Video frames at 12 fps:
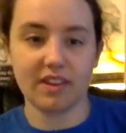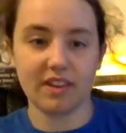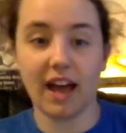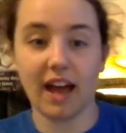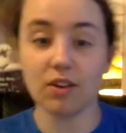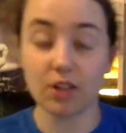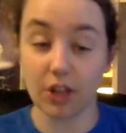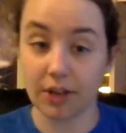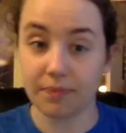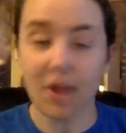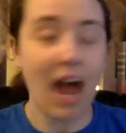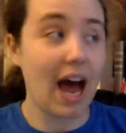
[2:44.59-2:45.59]
Now,
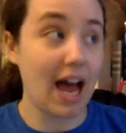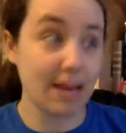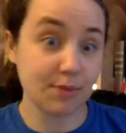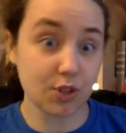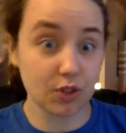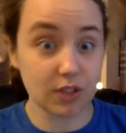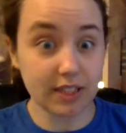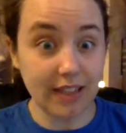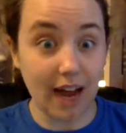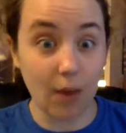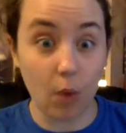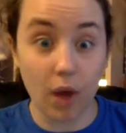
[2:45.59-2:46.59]
look, I'm
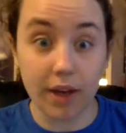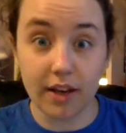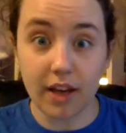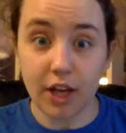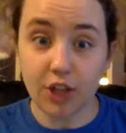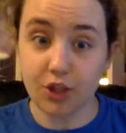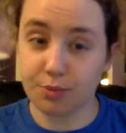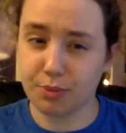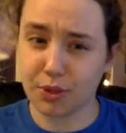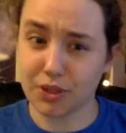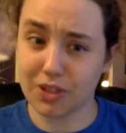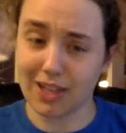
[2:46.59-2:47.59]
certainly not one to
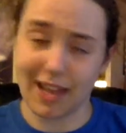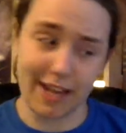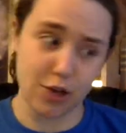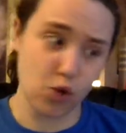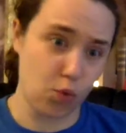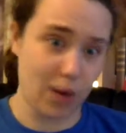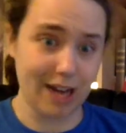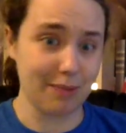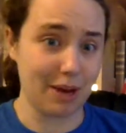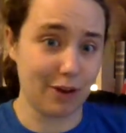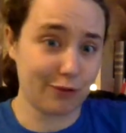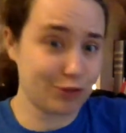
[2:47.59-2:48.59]
put a
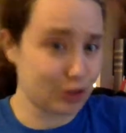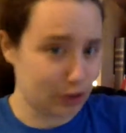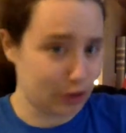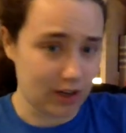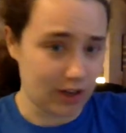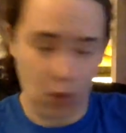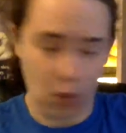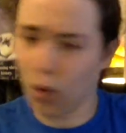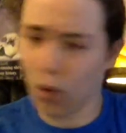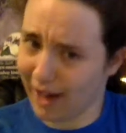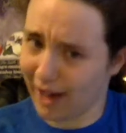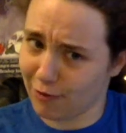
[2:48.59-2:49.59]
great amount of stock
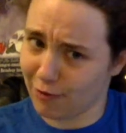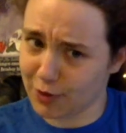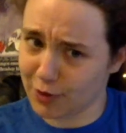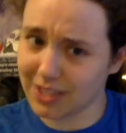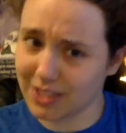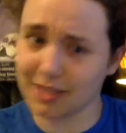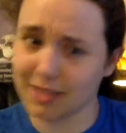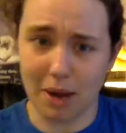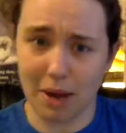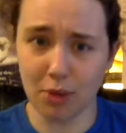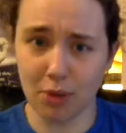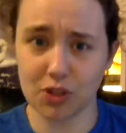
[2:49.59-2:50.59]
or effort into
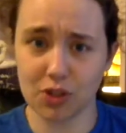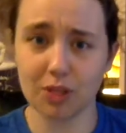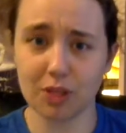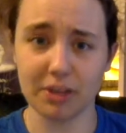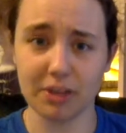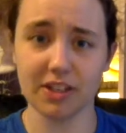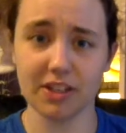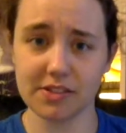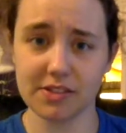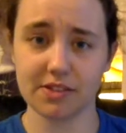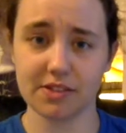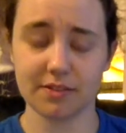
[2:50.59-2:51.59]
my personal
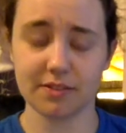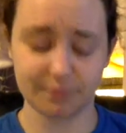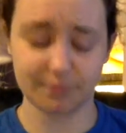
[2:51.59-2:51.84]
appearance.